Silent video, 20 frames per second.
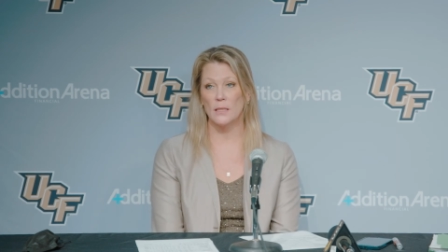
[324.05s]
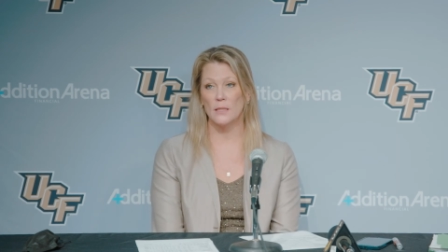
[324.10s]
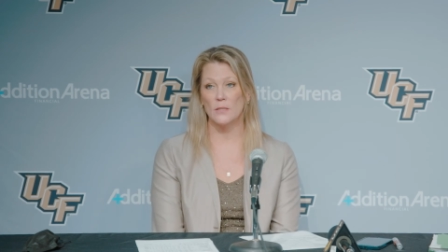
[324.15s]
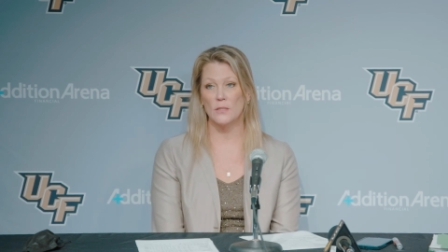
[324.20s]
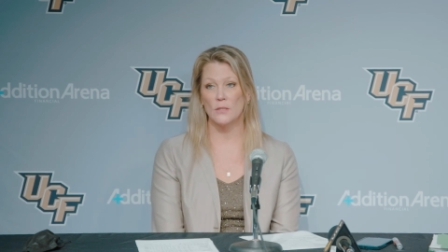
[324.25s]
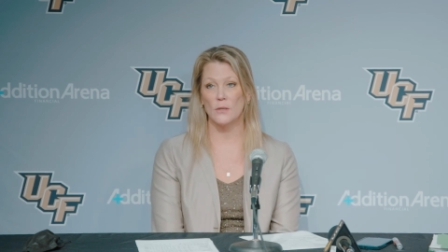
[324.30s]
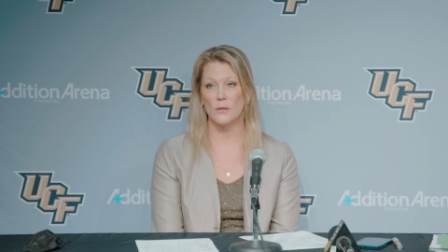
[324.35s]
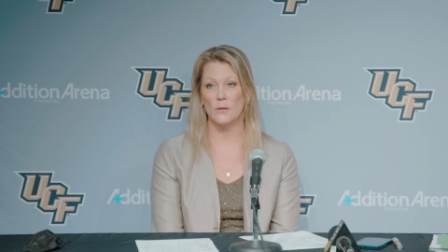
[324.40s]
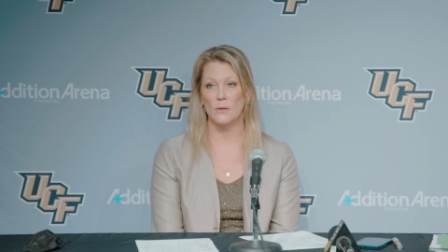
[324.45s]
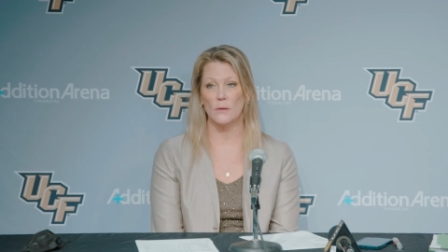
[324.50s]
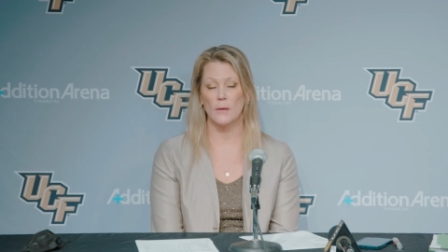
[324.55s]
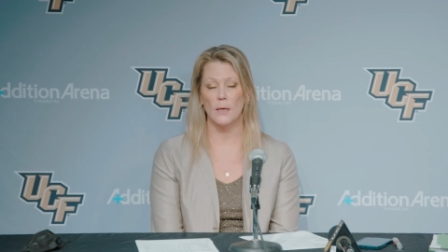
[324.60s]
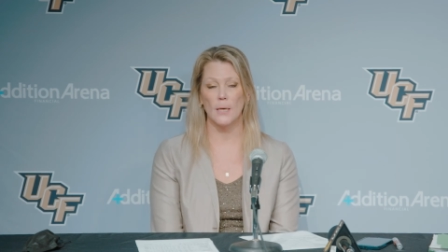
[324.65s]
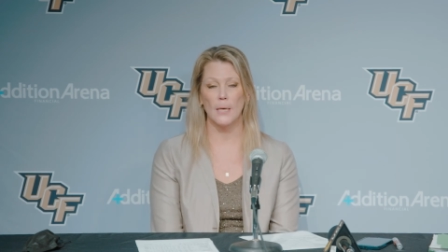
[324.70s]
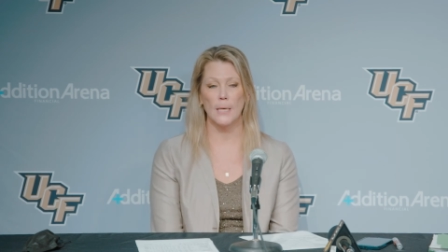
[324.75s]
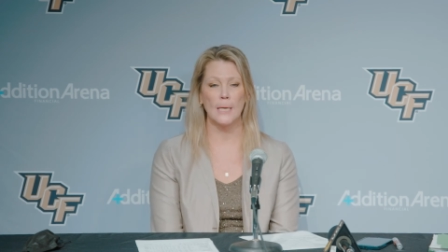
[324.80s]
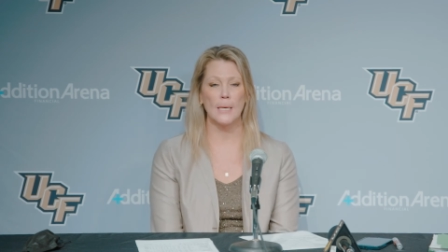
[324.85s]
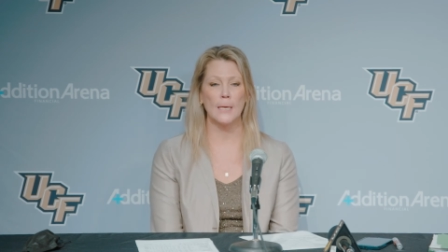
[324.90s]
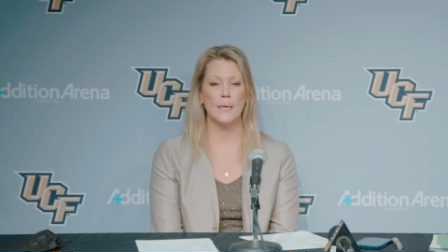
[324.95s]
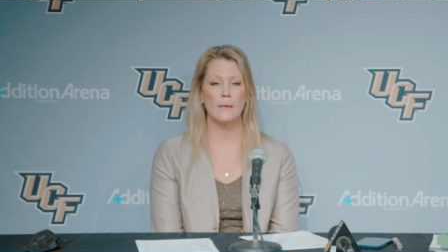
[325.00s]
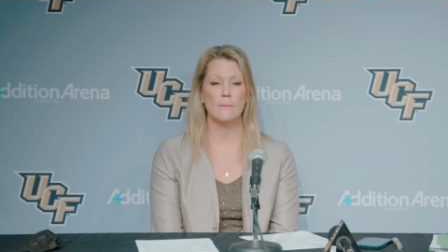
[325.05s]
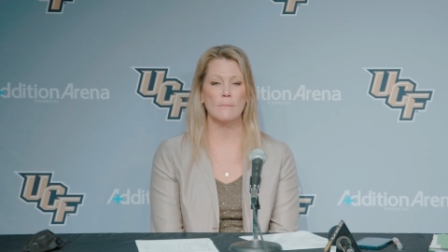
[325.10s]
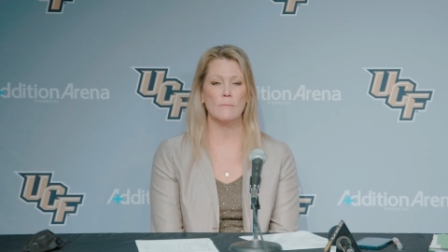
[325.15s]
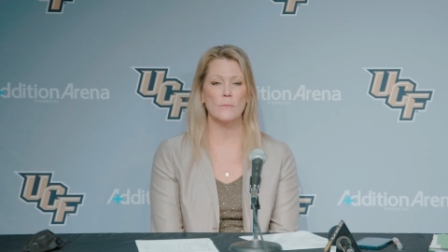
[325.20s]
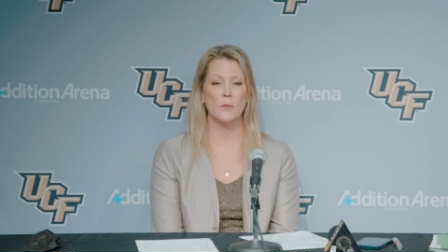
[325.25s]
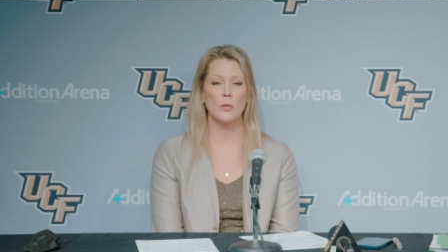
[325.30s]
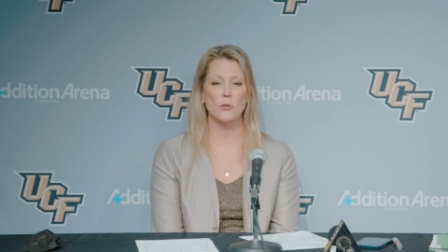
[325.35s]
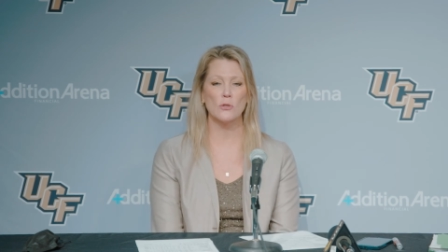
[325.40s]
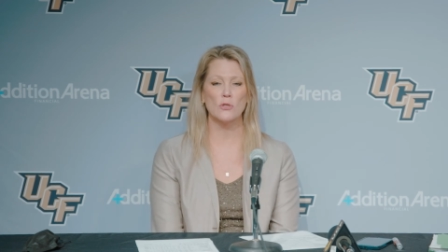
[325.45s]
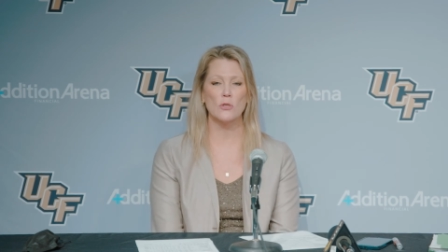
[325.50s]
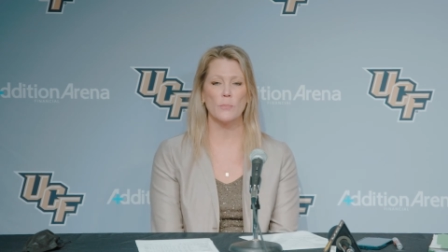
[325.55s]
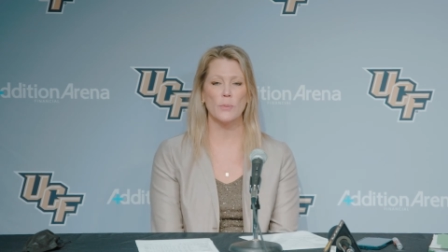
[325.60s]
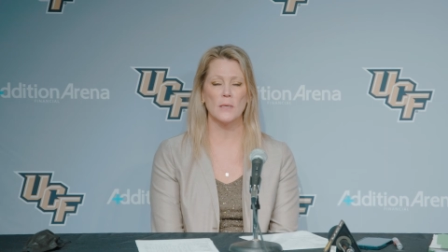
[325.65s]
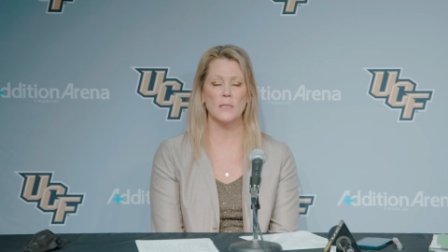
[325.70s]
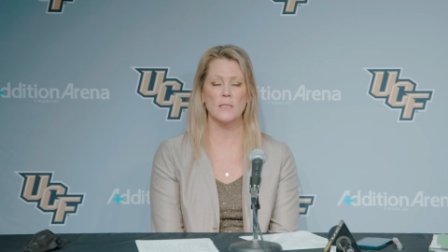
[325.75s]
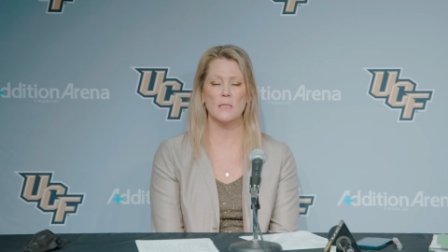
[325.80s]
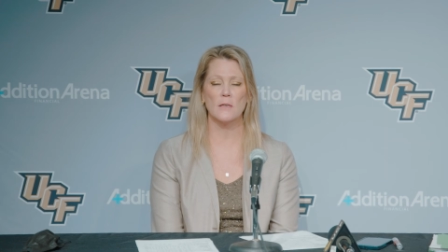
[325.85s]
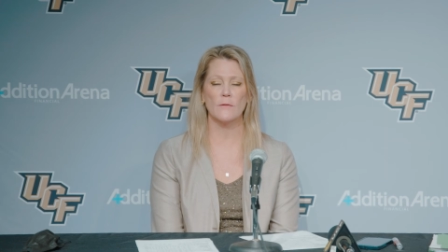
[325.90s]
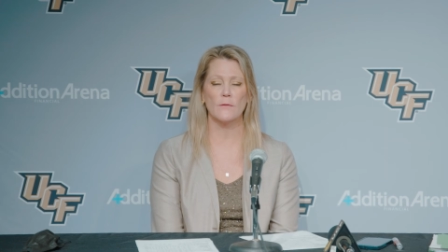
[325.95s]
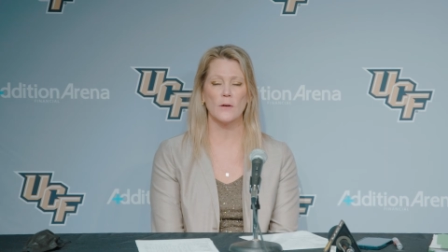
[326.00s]
So and you know she
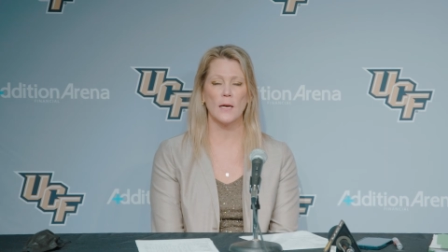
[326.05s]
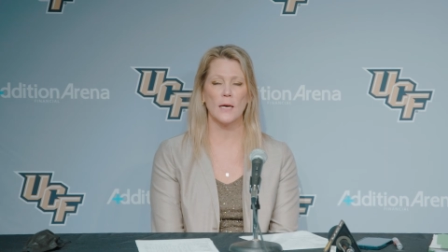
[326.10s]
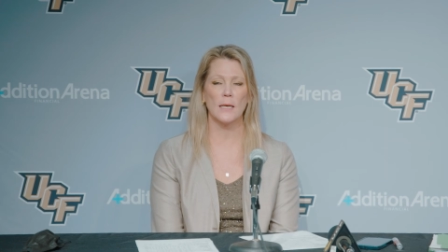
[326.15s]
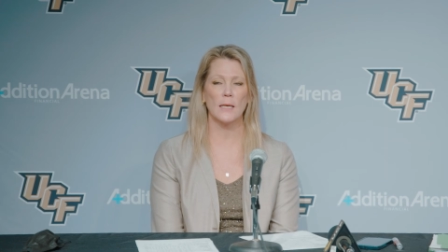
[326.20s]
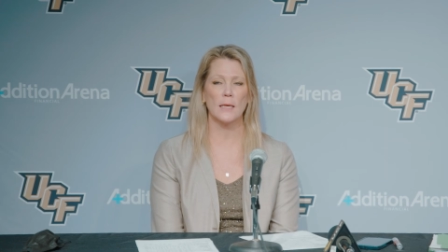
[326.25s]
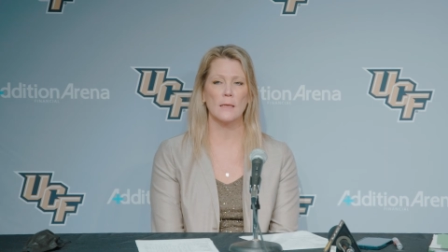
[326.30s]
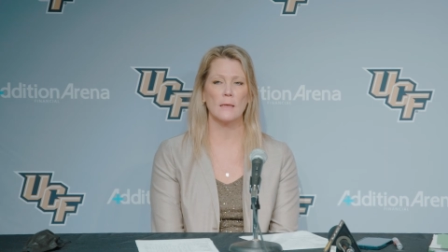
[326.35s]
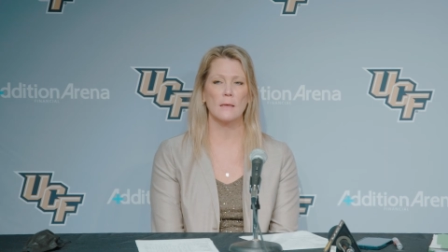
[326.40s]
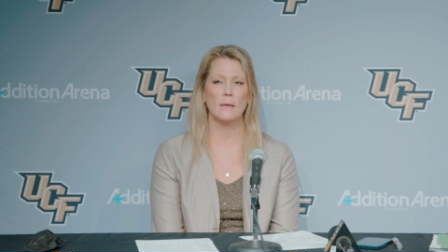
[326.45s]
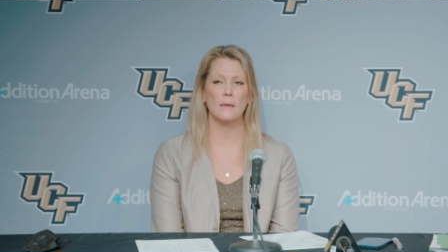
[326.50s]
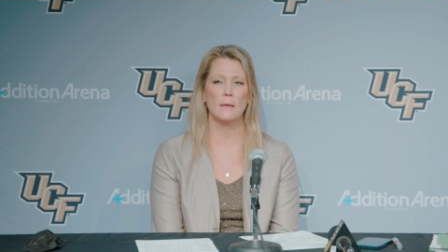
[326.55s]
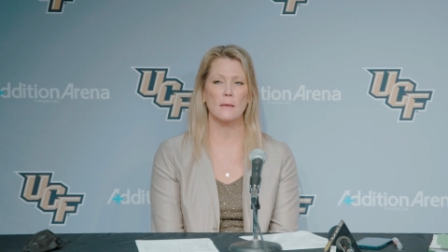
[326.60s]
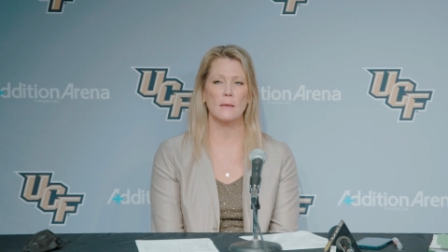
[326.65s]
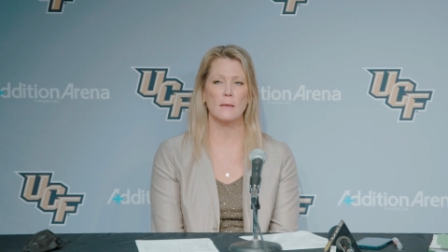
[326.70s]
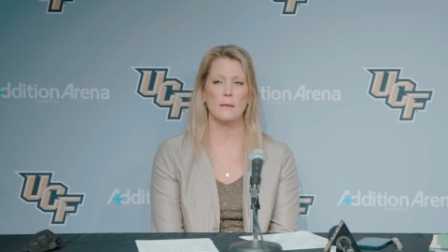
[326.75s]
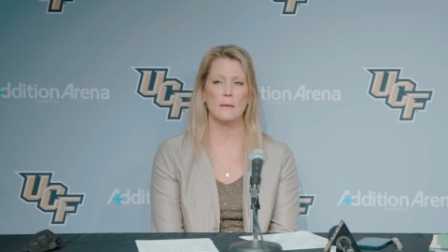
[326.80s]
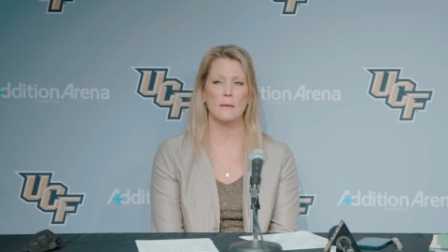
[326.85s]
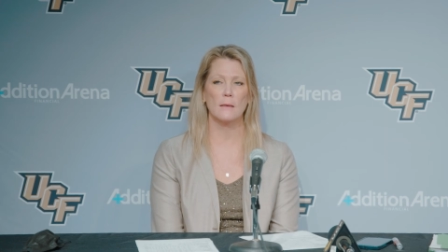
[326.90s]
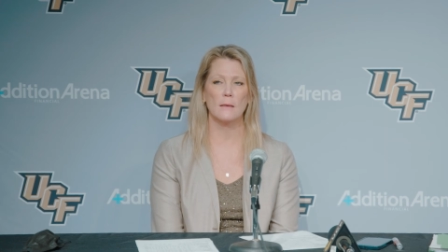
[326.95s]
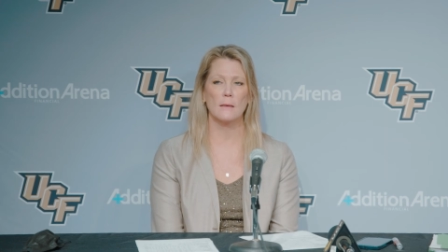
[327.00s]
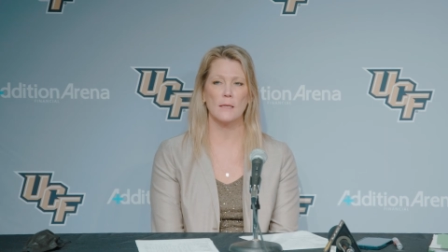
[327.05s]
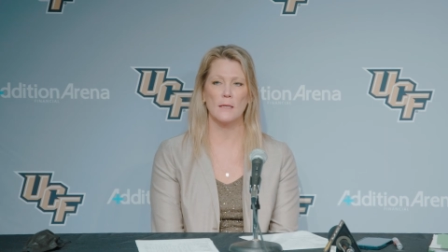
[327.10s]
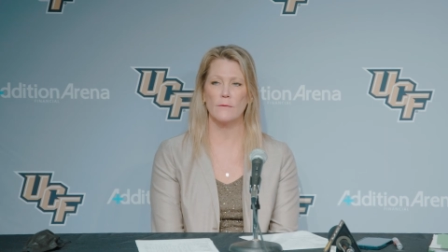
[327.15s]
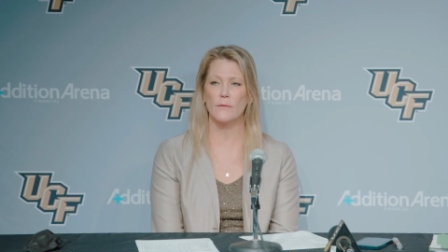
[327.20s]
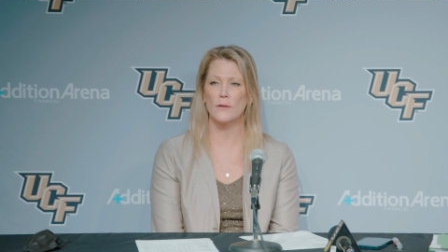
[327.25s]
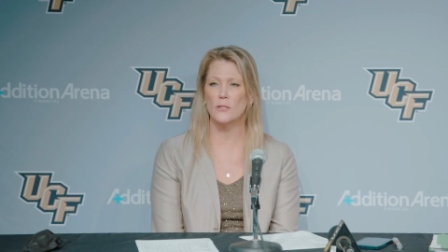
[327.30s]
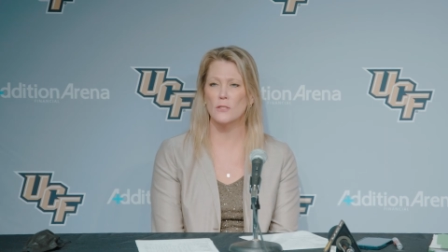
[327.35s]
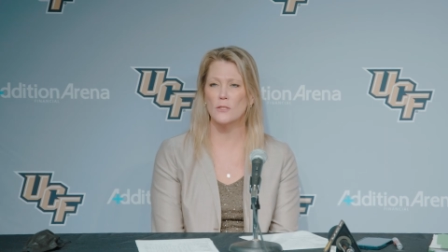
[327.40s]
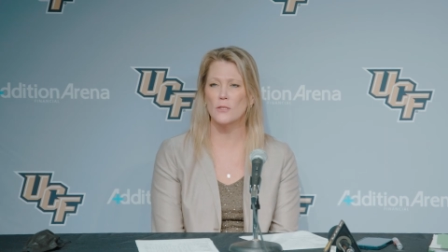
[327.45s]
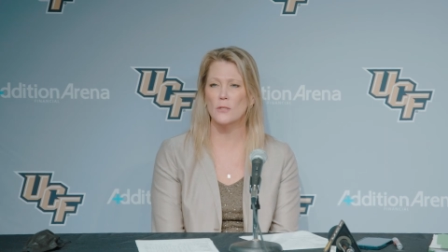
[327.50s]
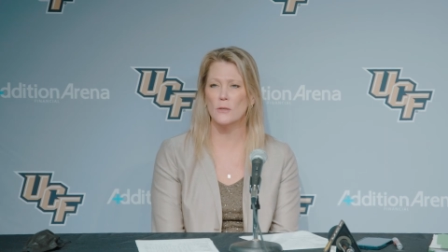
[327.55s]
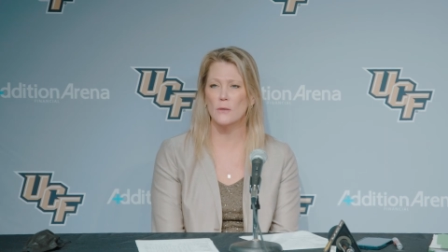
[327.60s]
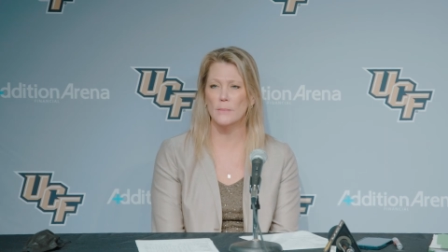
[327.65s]
plays a different kind of defense too.